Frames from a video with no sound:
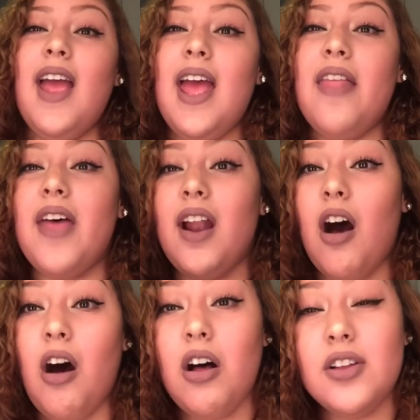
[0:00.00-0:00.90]
And that
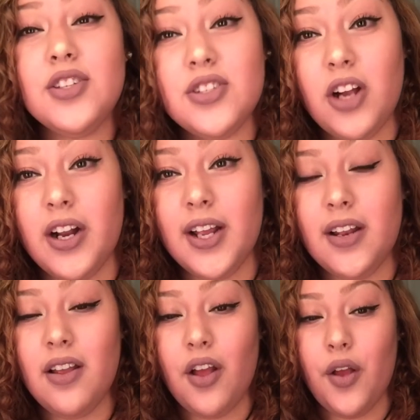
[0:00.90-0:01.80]
all
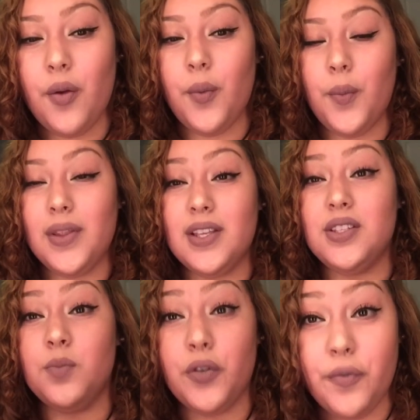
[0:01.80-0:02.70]
started with
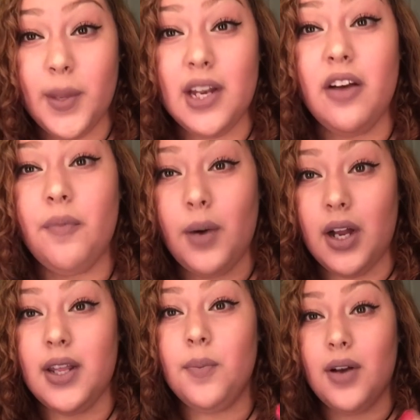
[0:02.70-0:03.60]
this movement of
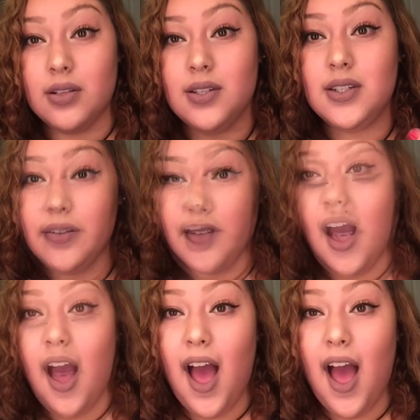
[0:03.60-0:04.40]
body positivity.